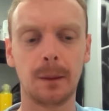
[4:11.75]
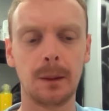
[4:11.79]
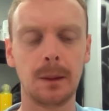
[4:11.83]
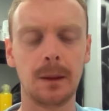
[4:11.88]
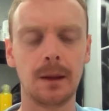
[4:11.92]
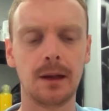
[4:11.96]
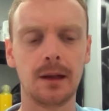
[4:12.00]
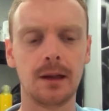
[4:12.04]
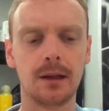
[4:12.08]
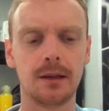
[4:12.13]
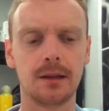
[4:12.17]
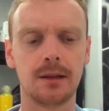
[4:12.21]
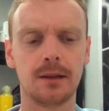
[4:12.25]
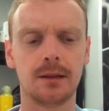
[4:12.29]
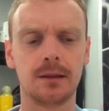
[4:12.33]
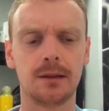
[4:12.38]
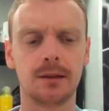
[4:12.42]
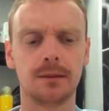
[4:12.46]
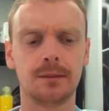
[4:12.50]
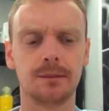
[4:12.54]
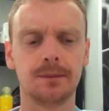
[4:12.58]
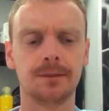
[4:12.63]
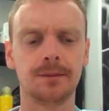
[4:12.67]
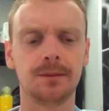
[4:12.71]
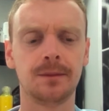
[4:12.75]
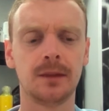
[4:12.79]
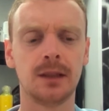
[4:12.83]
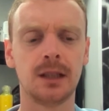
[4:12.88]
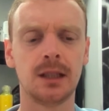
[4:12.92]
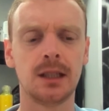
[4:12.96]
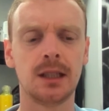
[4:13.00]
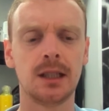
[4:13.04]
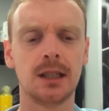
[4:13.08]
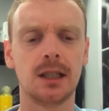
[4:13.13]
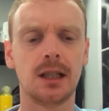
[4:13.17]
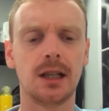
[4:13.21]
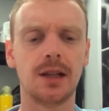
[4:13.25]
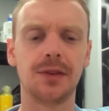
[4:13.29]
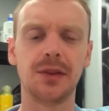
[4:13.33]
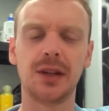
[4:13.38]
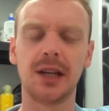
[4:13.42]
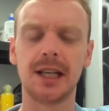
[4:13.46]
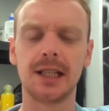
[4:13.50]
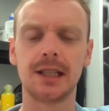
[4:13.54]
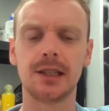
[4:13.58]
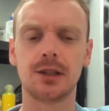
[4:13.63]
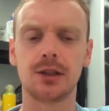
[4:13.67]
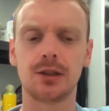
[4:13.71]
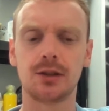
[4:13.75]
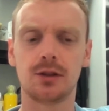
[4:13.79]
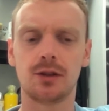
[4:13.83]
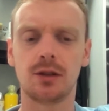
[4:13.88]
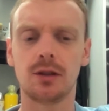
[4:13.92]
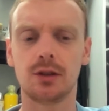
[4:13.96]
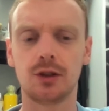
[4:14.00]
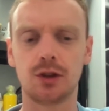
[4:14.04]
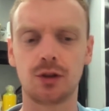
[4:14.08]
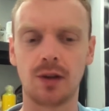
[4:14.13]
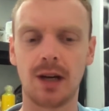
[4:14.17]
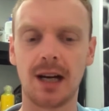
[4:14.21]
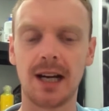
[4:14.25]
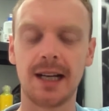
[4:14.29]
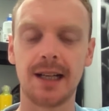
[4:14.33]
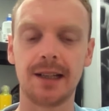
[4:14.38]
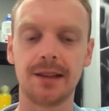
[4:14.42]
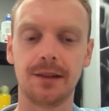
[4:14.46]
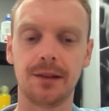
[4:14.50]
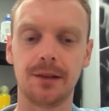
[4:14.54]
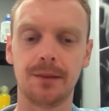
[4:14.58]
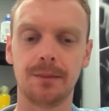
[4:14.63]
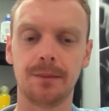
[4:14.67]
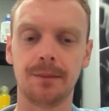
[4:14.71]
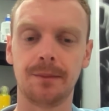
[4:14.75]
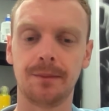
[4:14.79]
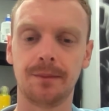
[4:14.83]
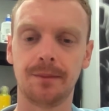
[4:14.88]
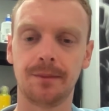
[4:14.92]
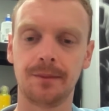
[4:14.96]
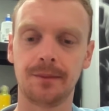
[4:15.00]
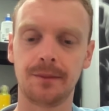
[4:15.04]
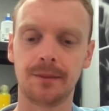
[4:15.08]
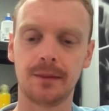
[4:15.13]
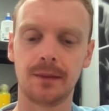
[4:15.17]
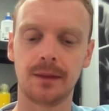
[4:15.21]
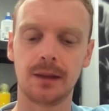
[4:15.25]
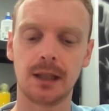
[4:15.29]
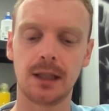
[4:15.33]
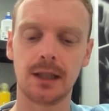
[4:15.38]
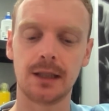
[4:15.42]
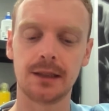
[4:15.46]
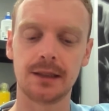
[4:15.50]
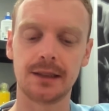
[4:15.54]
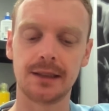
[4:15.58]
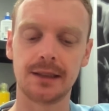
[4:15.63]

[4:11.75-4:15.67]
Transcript: and then dry them, and